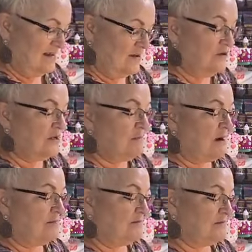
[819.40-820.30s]
Hooky
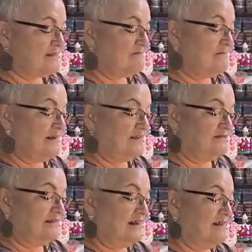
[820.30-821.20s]
Bobbin was fun,
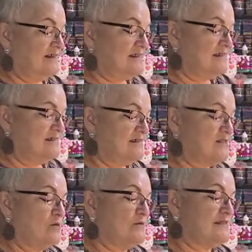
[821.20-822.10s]
you guys.
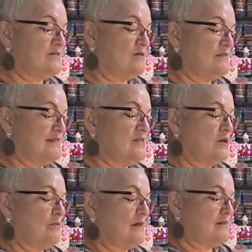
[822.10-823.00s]
So was throwing
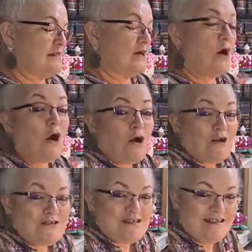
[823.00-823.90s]
snowballs at
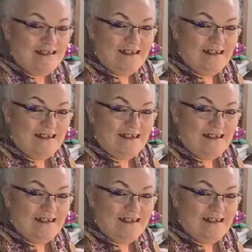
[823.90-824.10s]
cars.